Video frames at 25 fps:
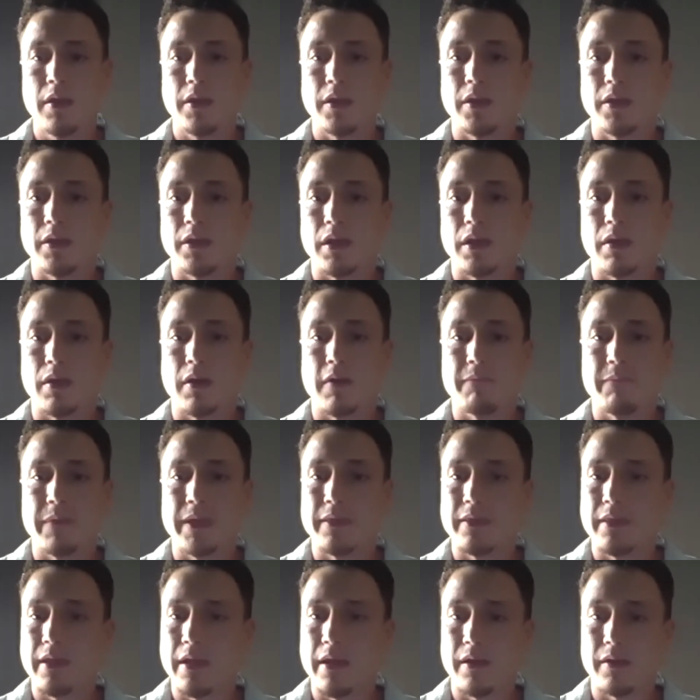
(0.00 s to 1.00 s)
I've been
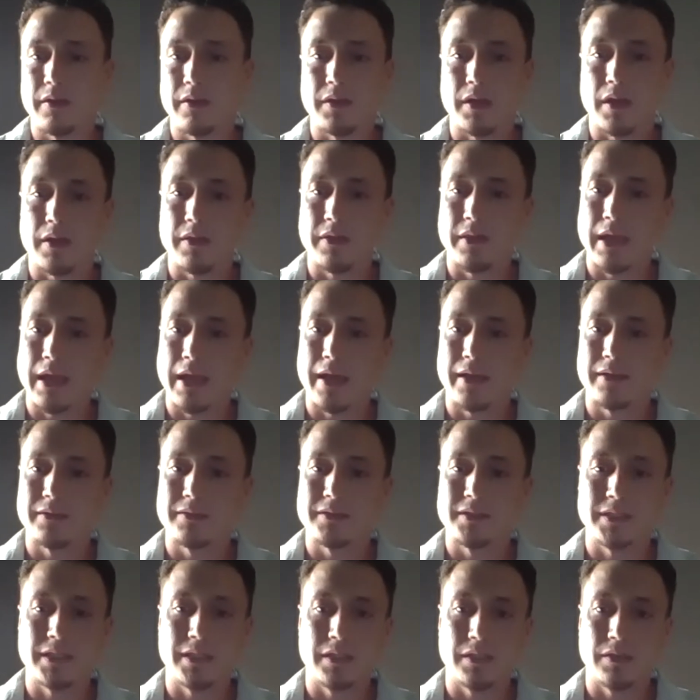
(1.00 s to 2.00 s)
there, done that,
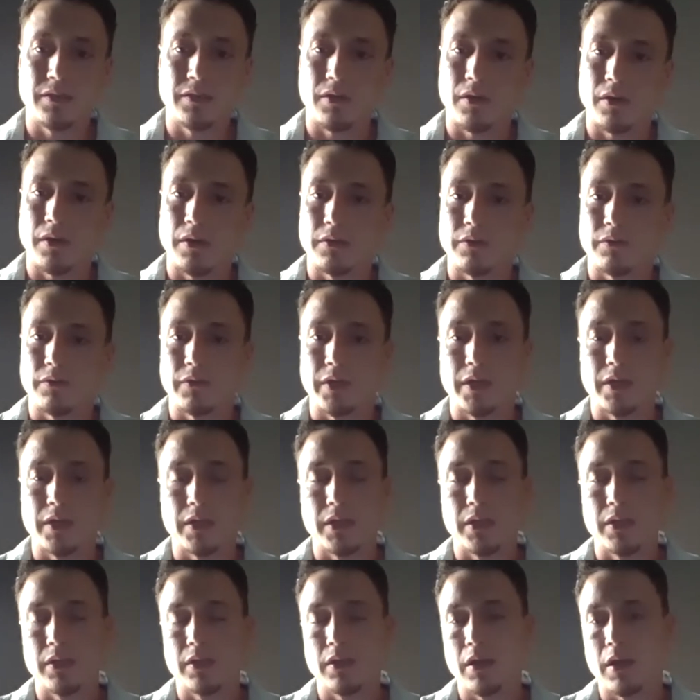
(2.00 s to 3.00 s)
seen it all,
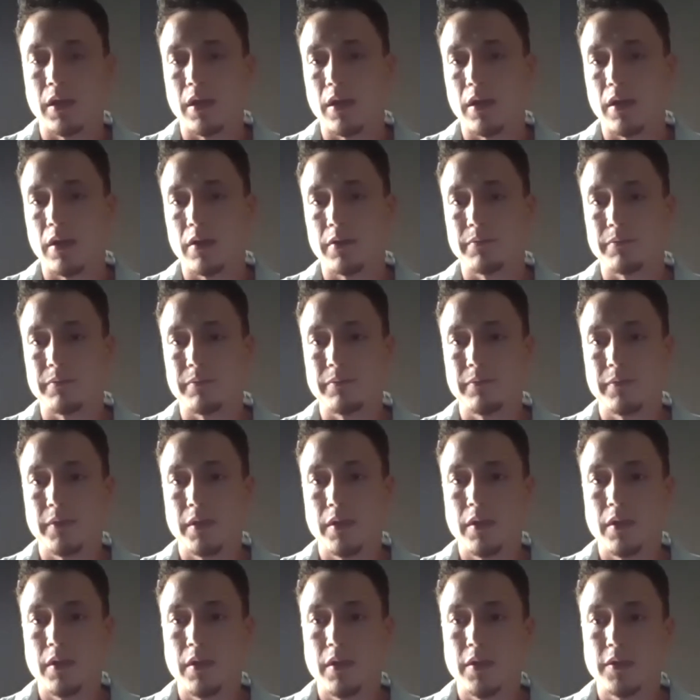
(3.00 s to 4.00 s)
really.
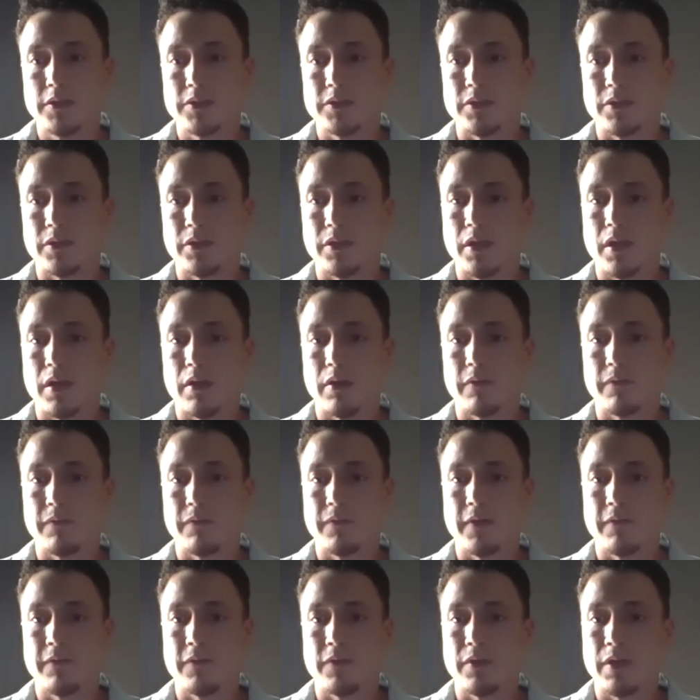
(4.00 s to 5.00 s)
So,
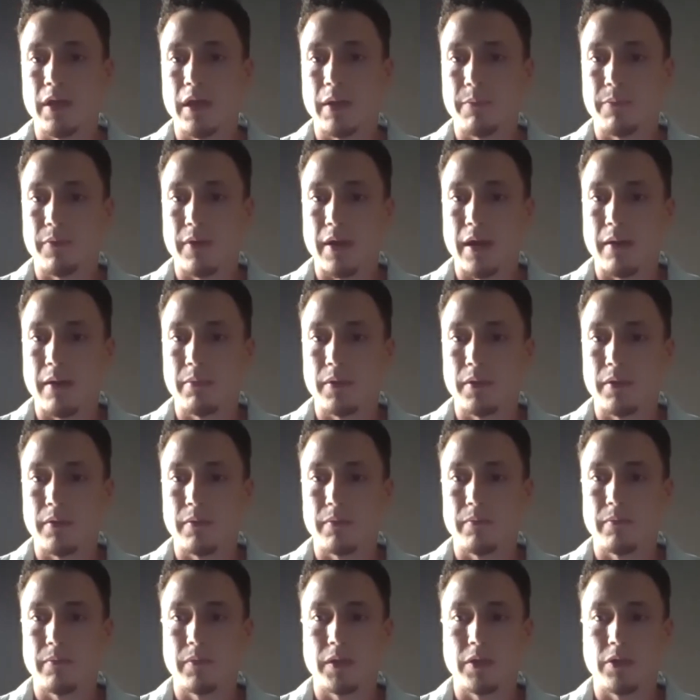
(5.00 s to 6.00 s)
if you got a
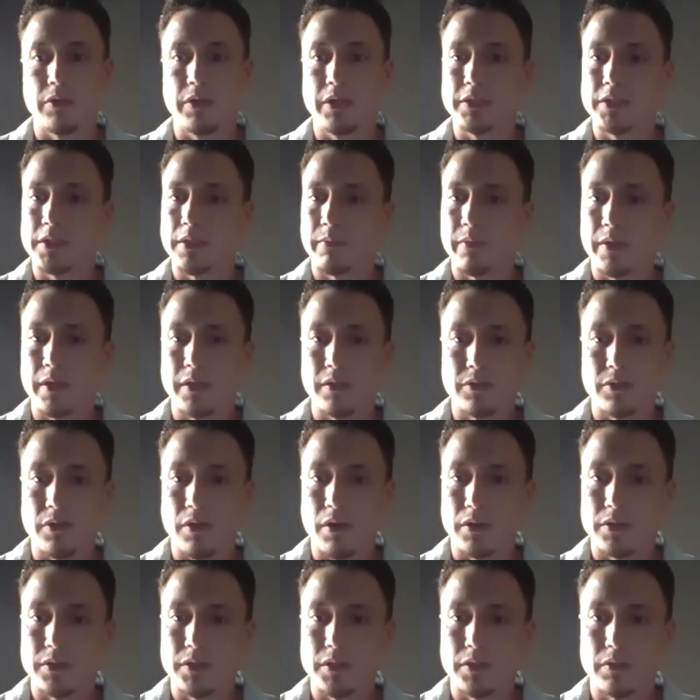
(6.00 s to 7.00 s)
problem and you need somebody to
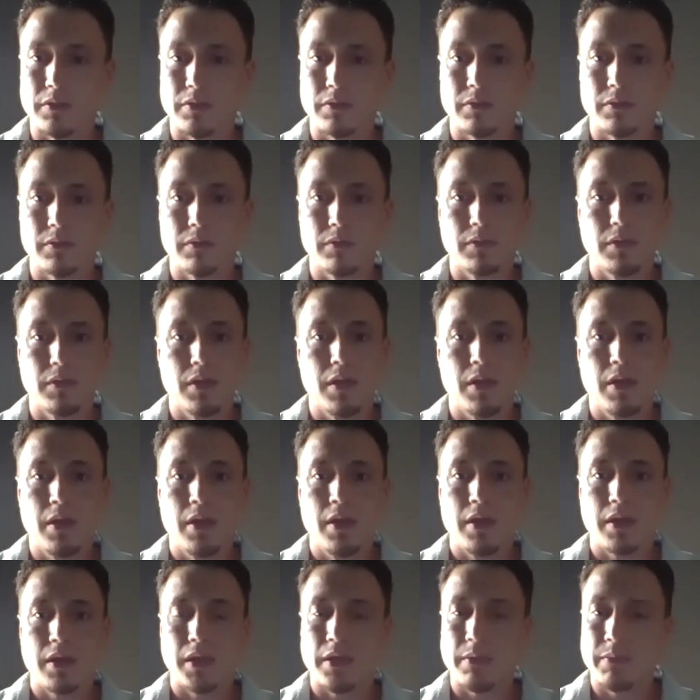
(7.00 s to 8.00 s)
talk to,
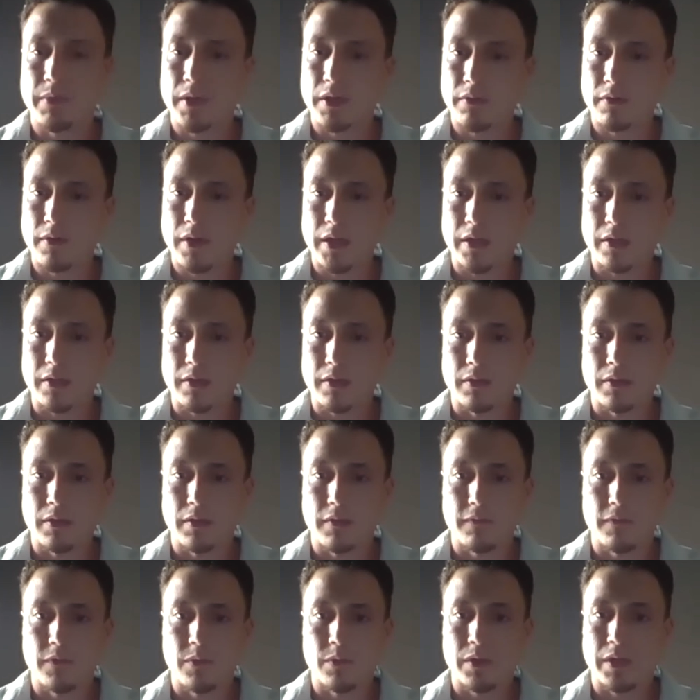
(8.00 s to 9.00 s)
give me a ring.
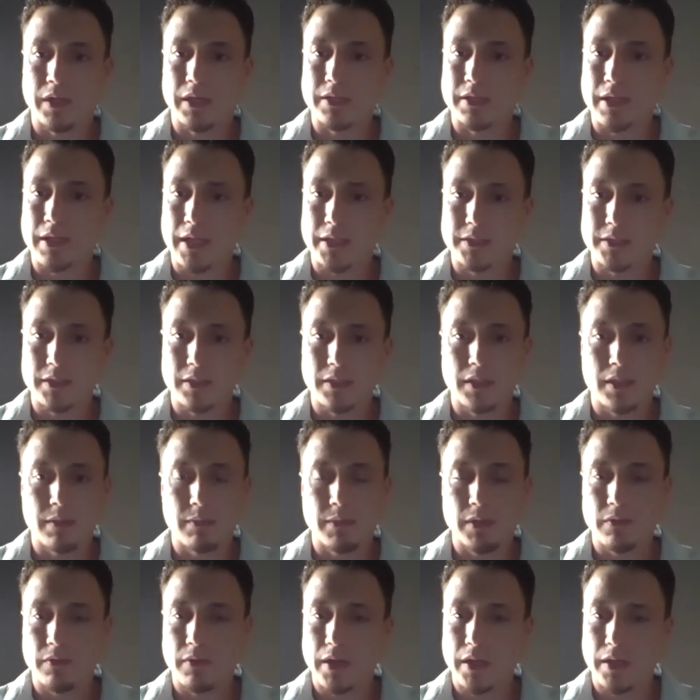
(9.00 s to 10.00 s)
If you want to get tested, give me
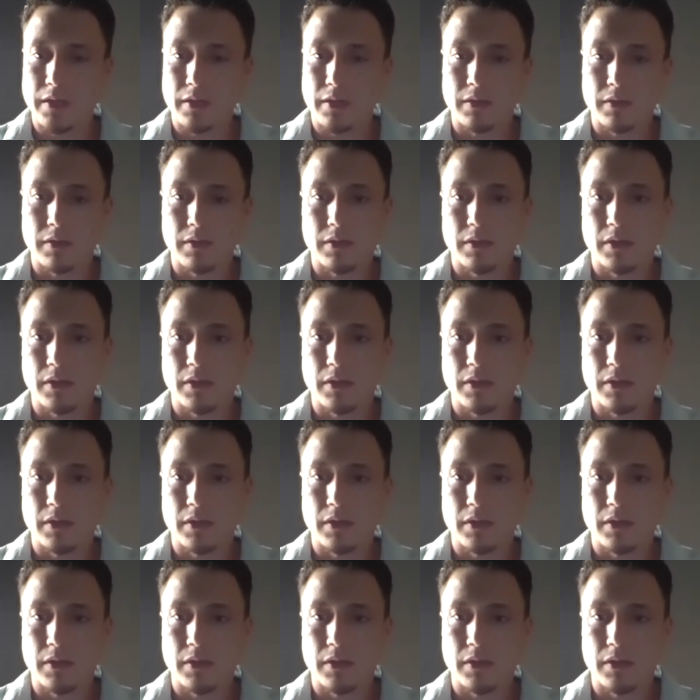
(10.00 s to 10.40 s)
a ring.